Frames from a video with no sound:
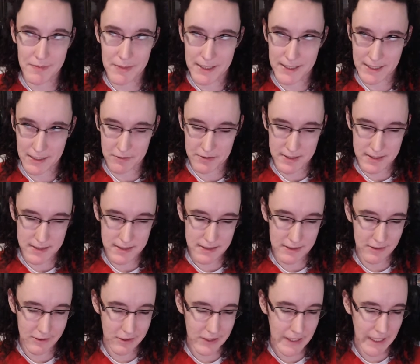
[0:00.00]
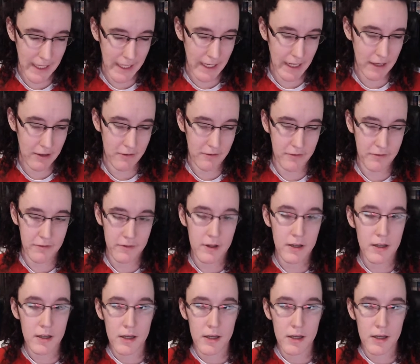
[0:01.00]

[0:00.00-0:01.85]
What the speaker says: because I was still like kind of